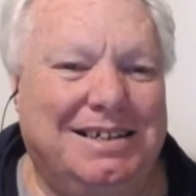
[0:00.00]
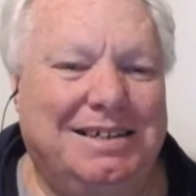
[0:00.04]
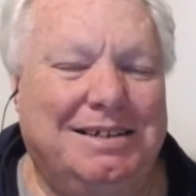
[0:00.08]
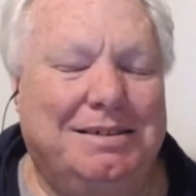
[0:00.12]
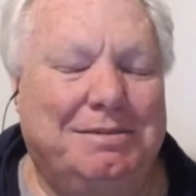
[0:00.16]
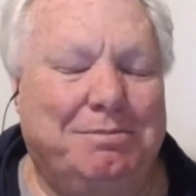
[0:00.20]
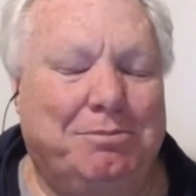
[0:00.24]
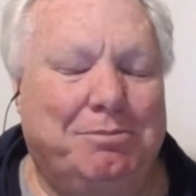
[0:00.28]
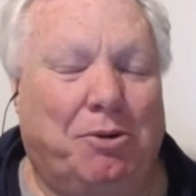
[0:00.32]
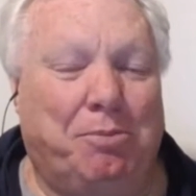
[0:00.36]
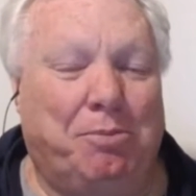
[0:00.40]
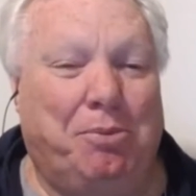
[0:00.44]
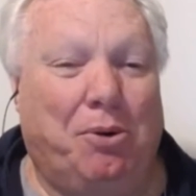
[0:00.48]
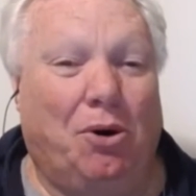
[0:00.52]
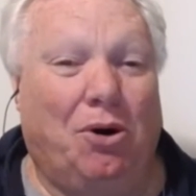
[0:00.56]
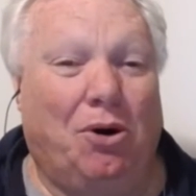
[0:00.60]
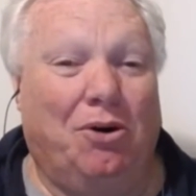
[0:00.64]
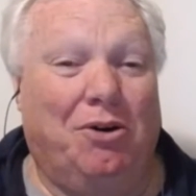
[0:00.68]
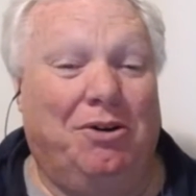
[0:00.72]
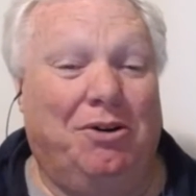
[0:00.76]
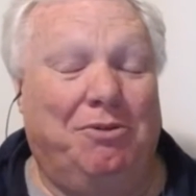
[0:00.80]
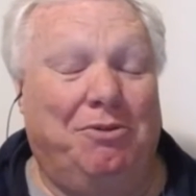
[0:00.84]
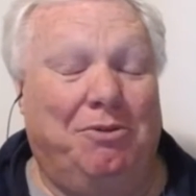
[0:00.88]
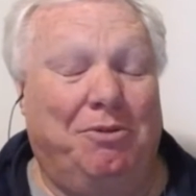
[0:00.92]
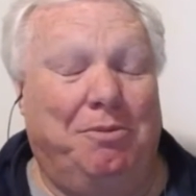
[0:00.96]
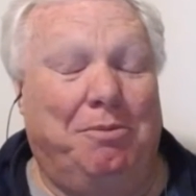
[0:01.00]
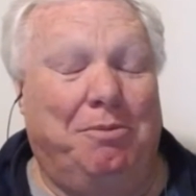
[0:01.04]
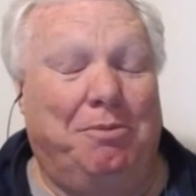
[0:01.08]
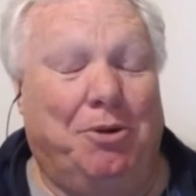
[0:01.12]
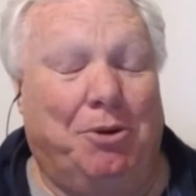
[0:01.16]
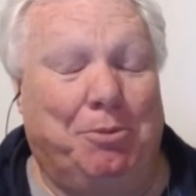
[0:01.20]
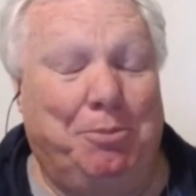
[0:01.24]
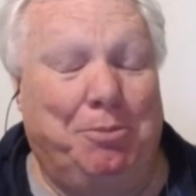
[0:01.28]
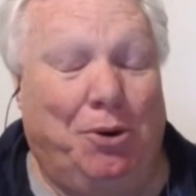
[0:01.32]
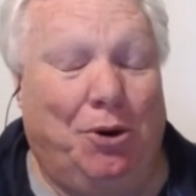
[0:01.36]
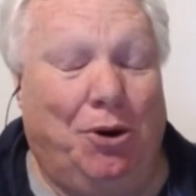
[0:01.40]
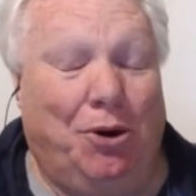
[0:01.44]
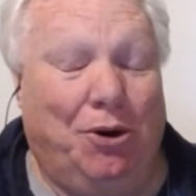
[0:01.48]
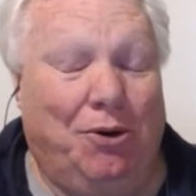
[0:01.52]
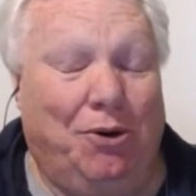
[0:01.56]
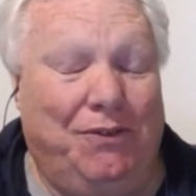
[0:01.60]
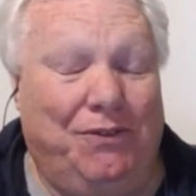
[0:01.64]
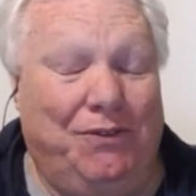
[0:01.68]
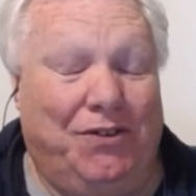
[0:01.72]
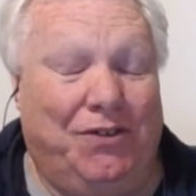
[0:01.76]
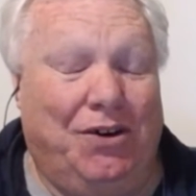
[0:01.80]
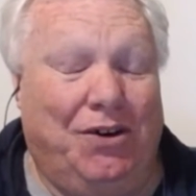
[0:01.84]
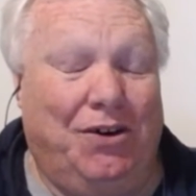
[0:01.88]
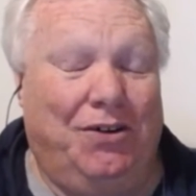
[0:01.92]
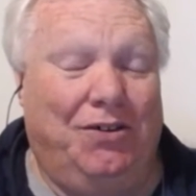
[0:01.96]
my pirate
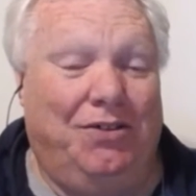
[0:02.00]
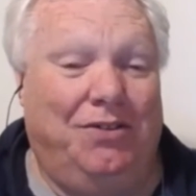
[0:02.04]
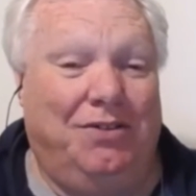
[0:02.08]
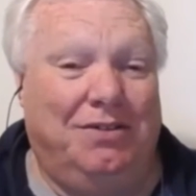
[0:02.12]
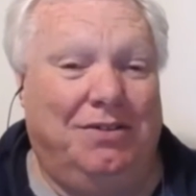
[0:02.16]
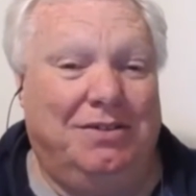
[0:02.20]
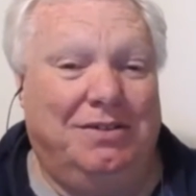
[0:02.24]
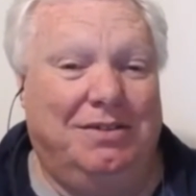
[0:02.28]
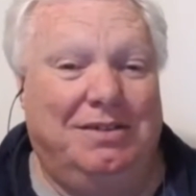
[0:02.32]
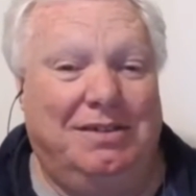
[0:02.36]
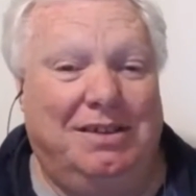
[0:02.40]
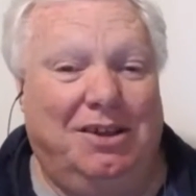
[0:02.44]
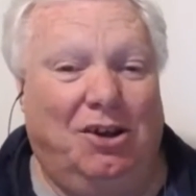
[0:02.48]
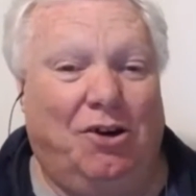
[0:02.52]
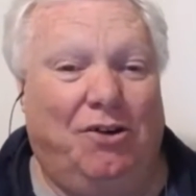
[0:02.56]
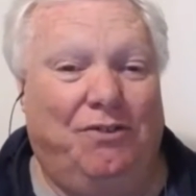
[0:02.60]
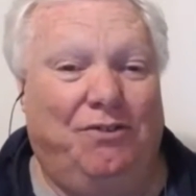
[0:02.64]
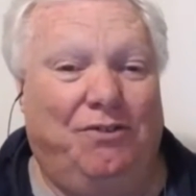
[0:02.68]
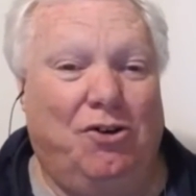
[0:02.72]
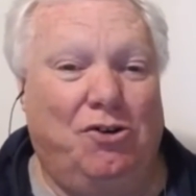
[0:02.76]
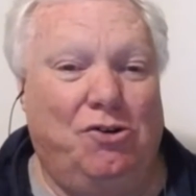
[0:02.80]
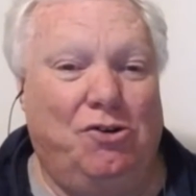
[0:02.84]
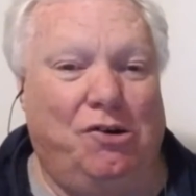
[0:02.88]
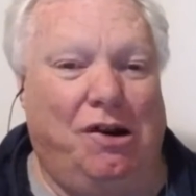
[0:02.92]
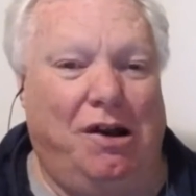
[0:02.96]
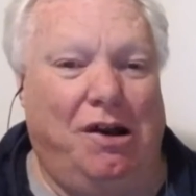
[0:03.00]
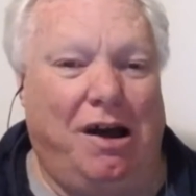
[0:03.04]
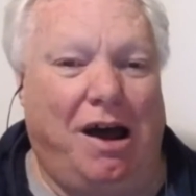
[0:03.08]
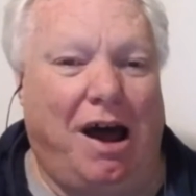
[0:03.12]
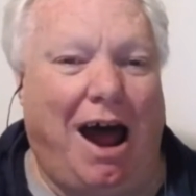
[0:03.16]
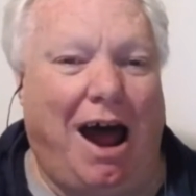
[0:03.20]
phone. The iPhone R.